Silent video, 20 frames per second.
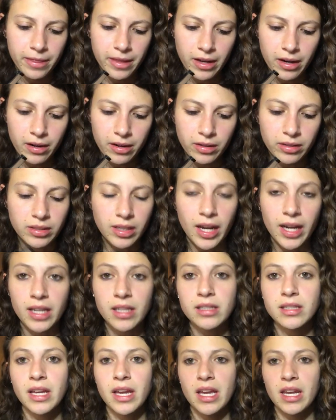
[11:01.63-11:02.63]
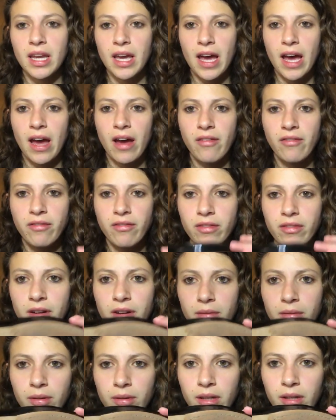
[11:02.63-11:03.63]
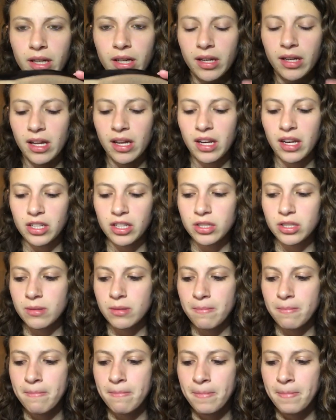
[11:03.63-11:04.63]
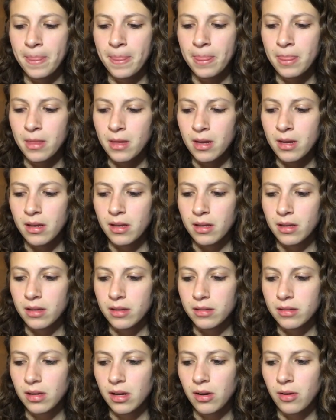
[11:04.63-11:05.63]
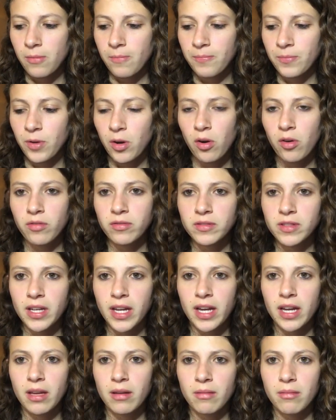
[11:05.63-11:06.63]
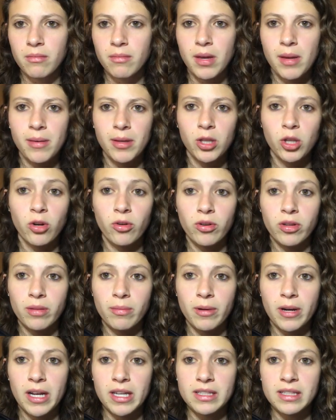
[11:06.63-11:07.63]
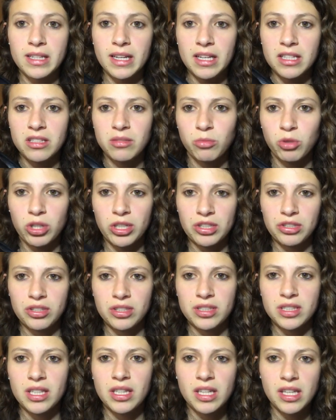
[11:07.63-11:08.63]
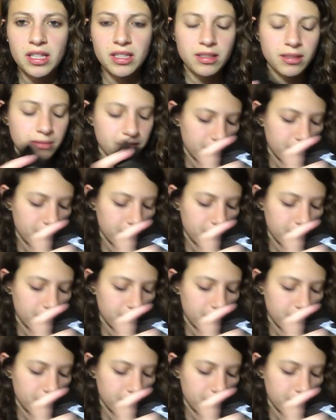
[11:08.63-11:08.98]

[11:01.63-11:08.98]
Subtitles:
They're a size 8.5. They're really good condition. So hopefully I can maybe lower the price and get some more interest in these.